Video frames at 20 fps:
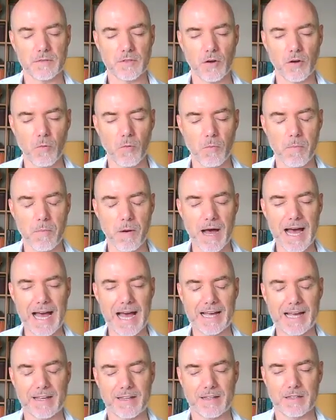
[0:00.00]
go
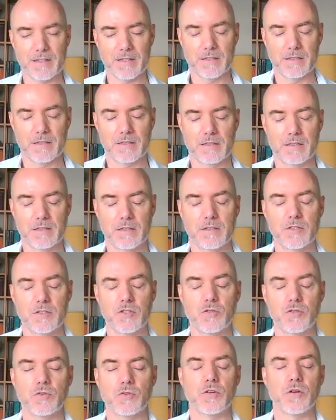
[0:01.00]
back
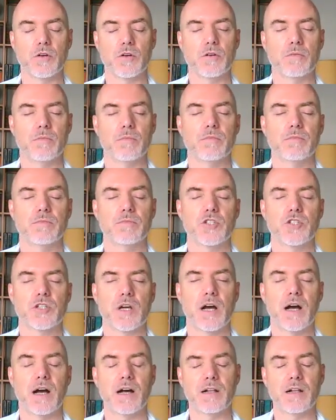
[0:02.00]
to your
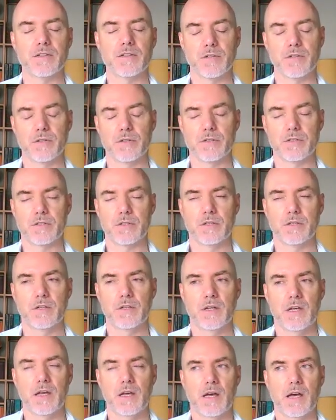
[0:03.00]
childhood
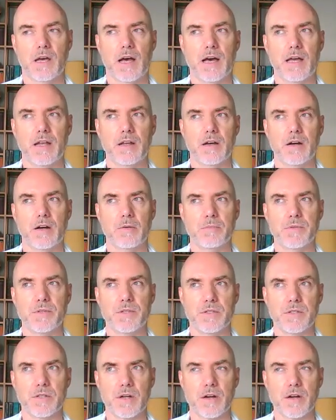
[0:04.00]
and
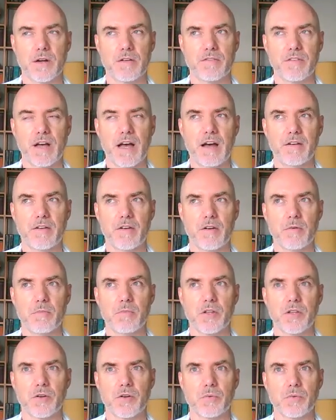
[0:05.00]
observe how your
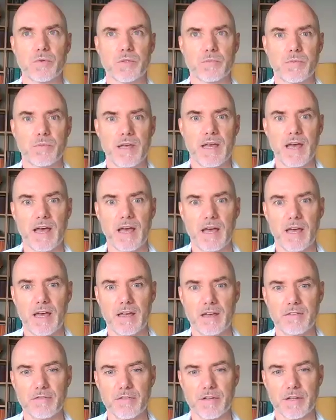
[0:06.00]
mother was
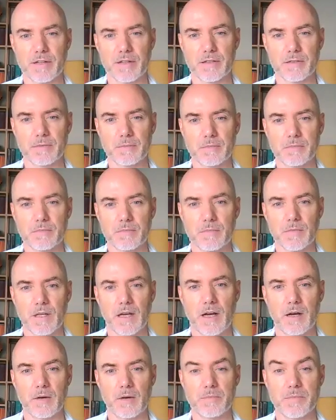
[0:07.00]
behaving.
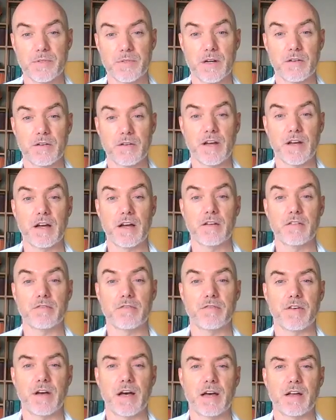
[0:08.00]
Observe how your
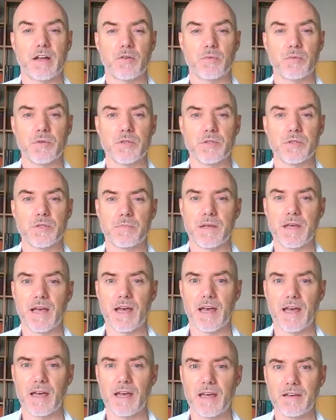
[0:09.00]
father was
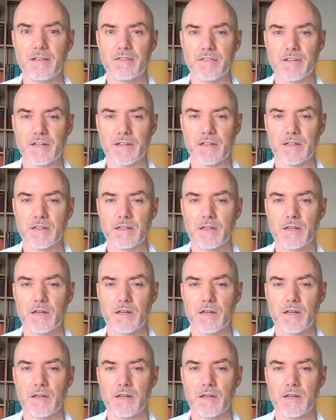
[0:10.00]
behaving.